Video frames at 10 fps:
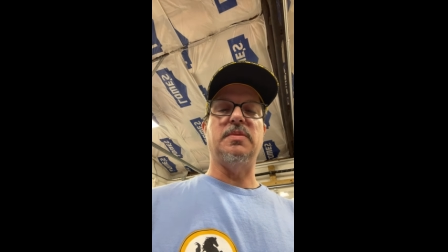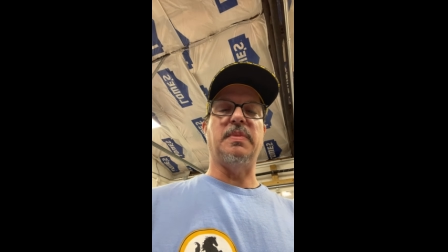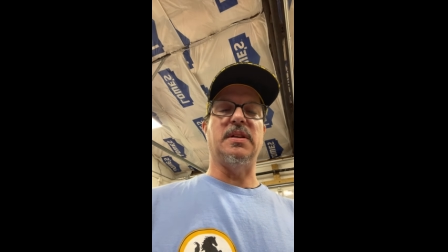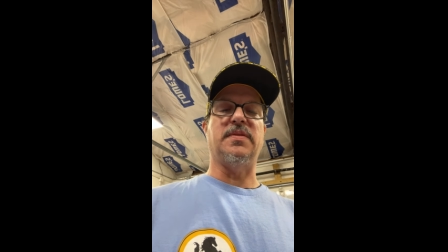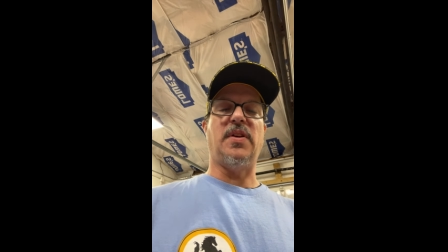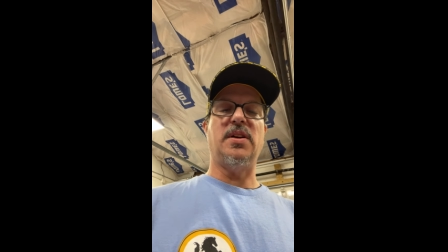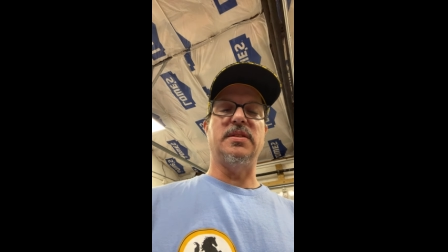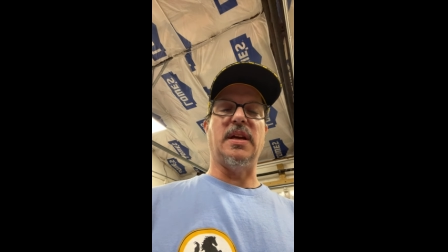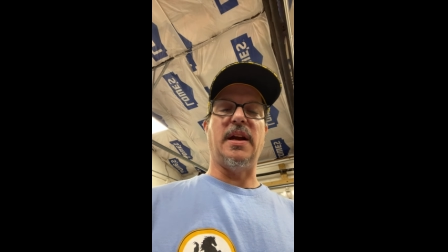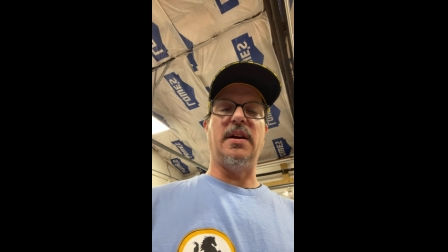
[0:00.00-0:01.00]
But as far as
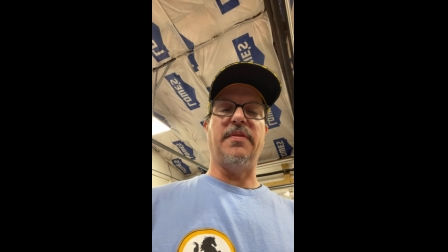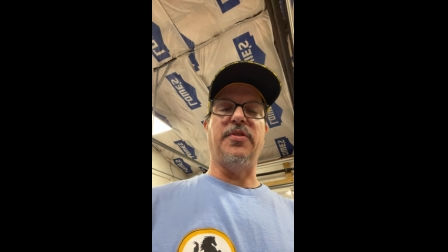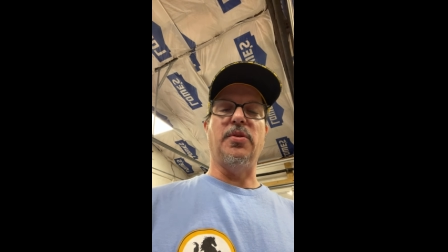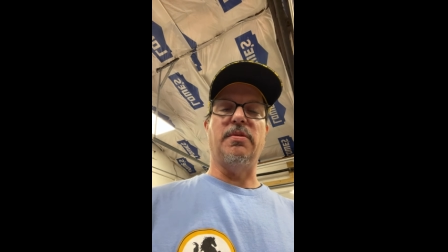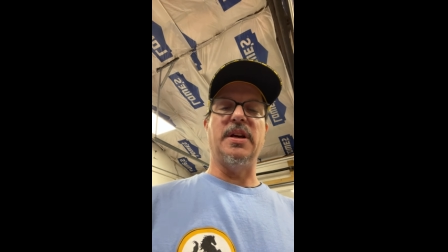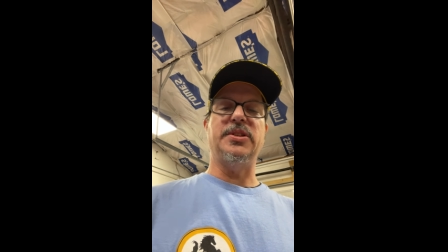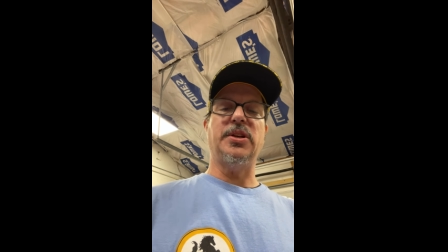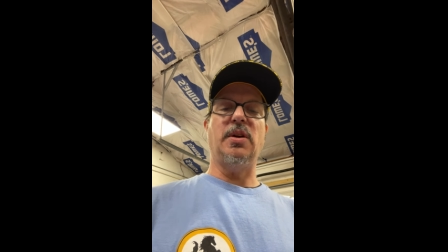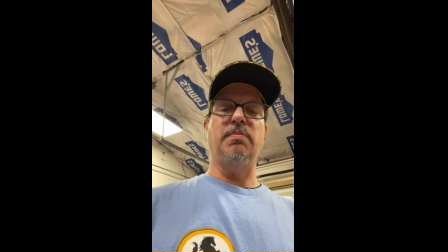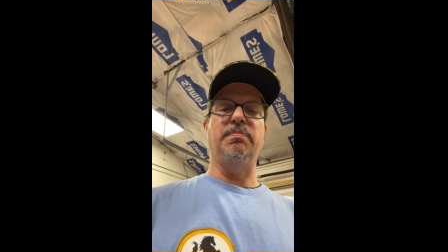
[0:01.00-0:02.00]
the air to fuel
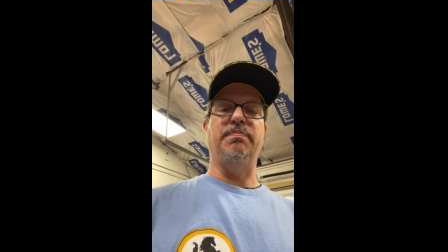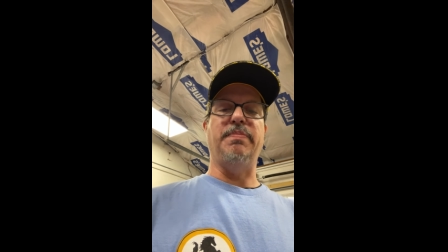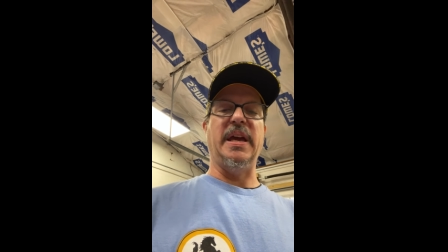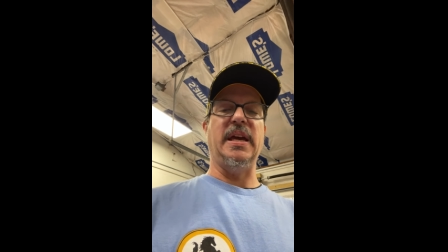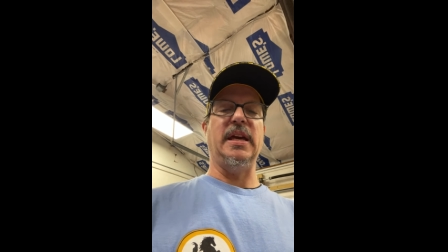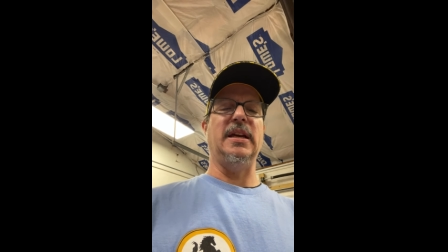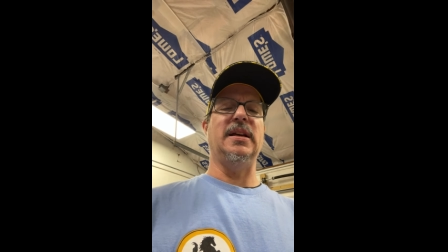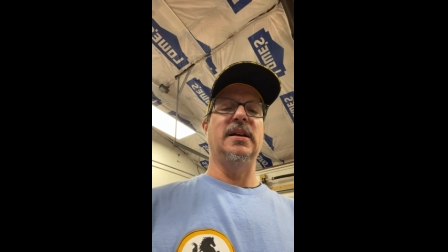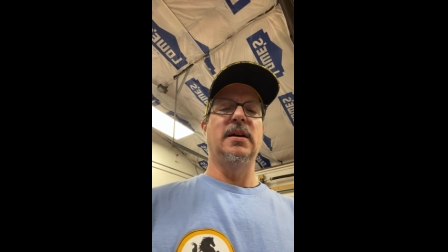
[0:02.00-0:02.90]
ratio being